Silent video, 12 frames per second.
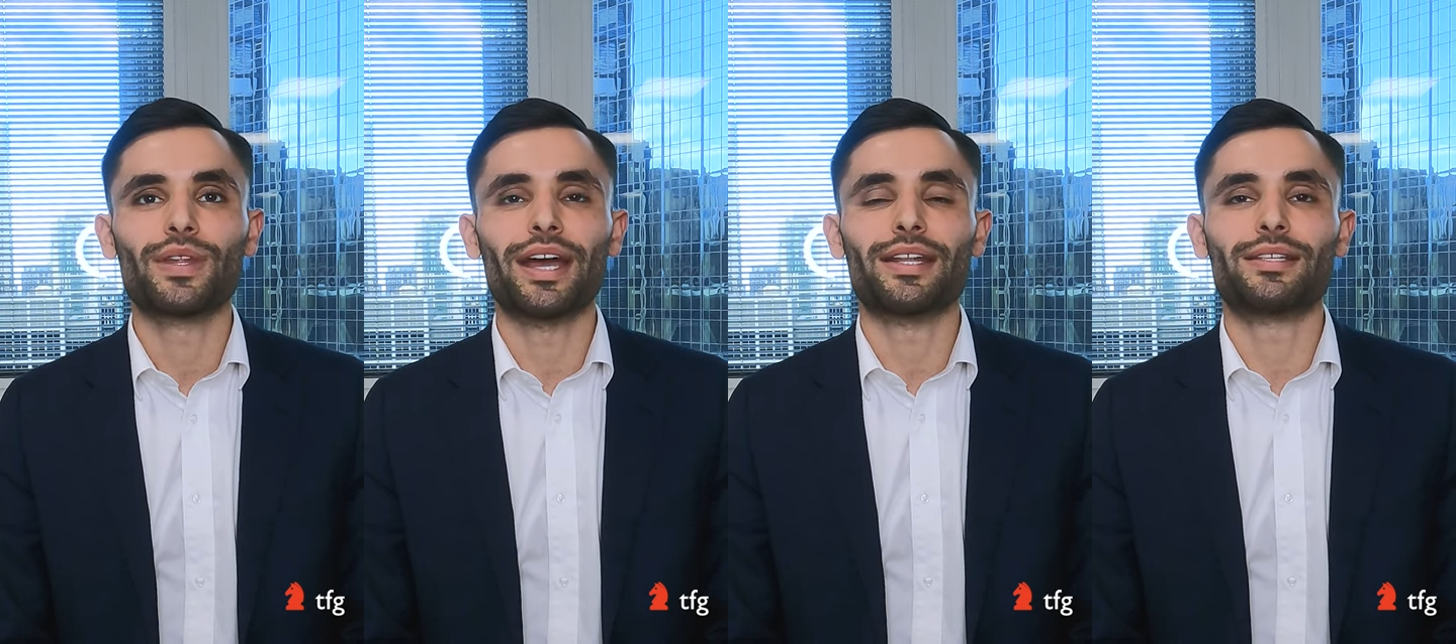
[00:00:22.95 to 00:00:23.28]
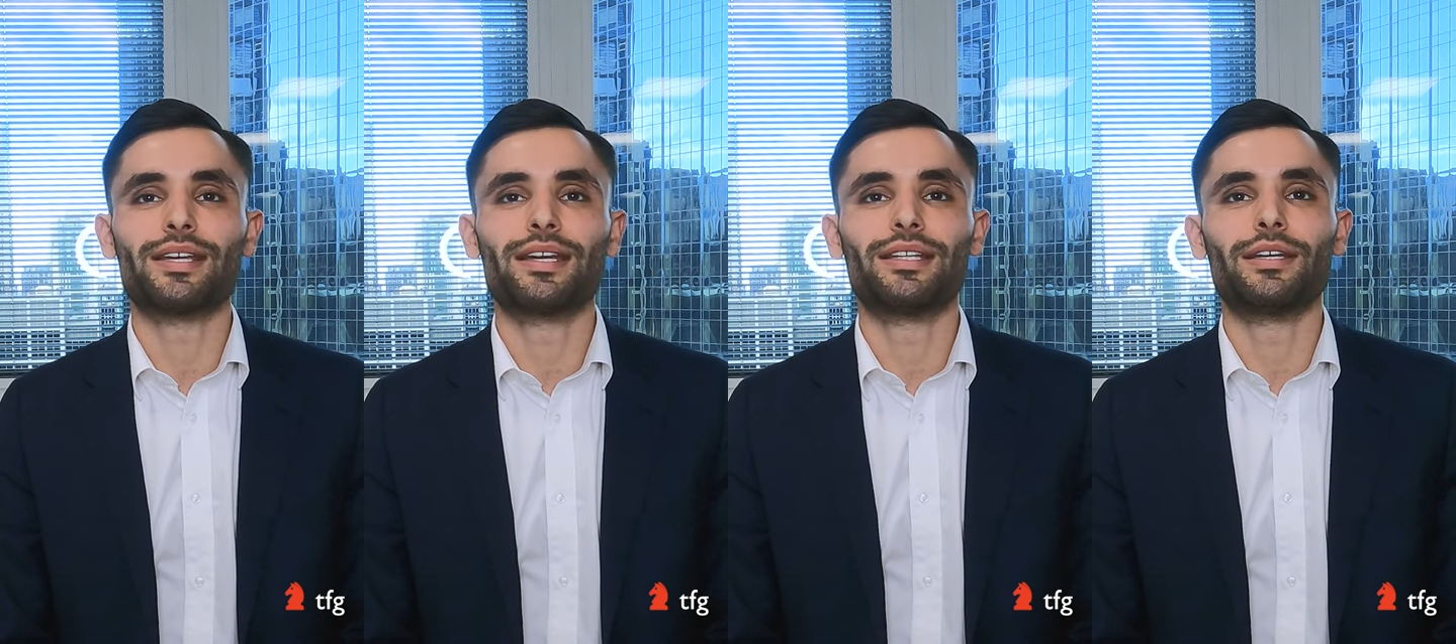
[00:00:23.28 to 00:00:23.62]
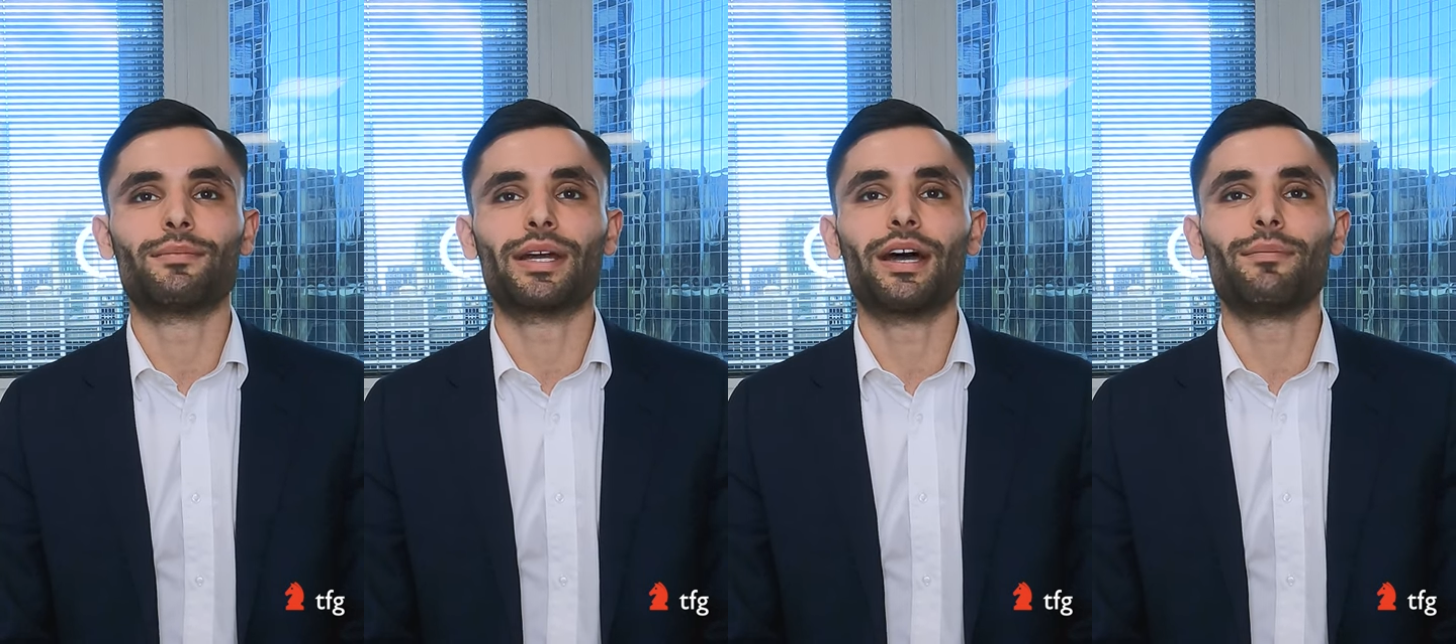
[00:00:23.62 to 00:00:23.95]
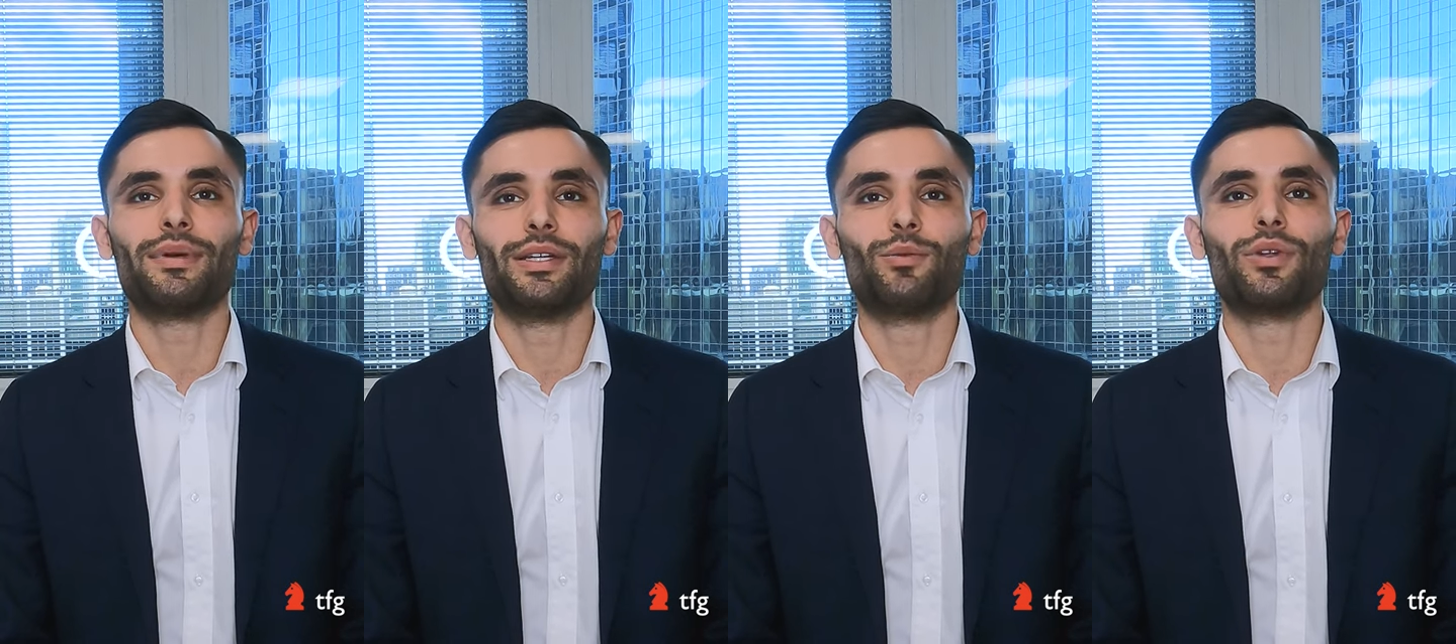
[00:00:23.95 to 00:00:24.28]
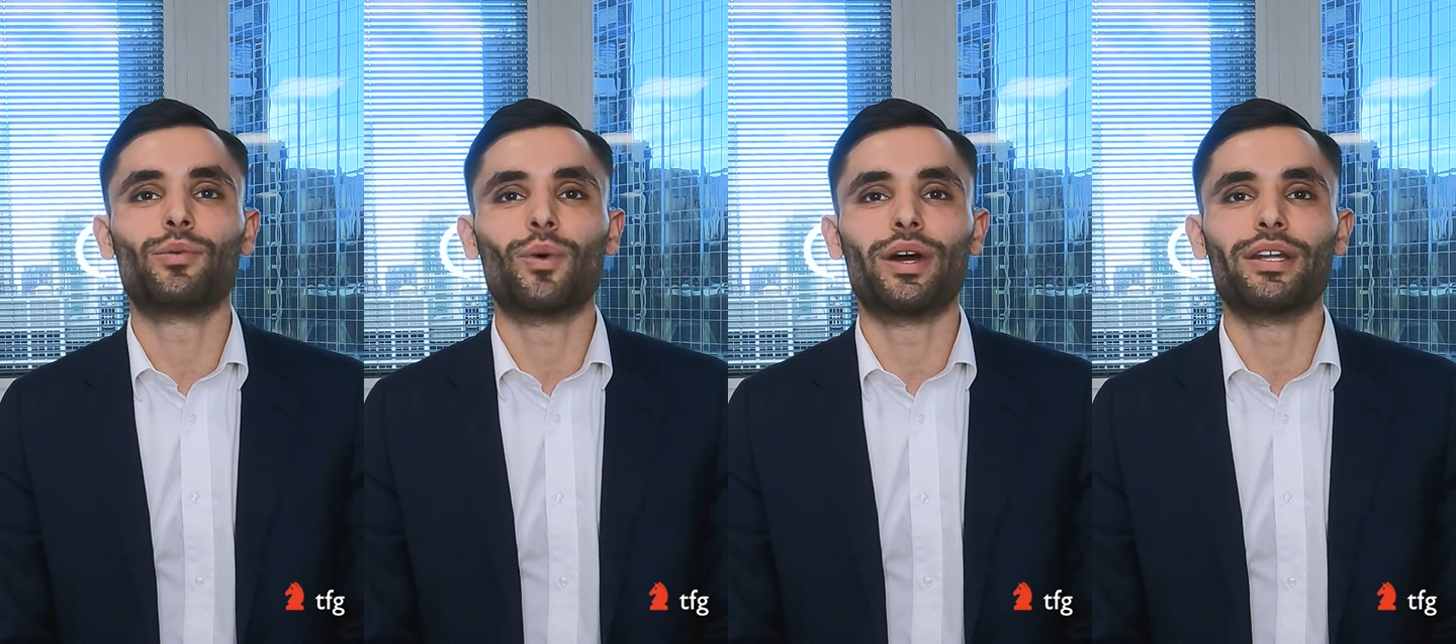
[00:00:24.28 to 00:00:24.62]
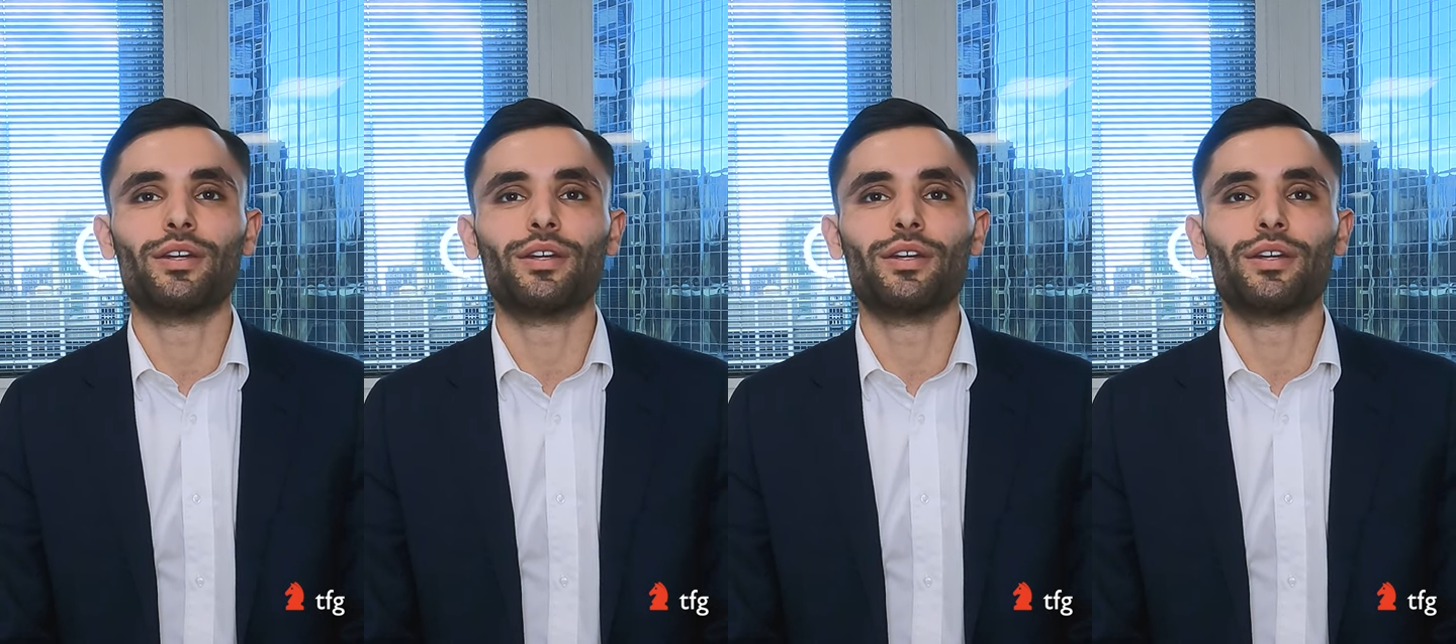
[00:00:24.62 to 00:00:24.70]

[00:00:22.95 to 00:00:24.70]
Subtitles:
and seeing them come in with one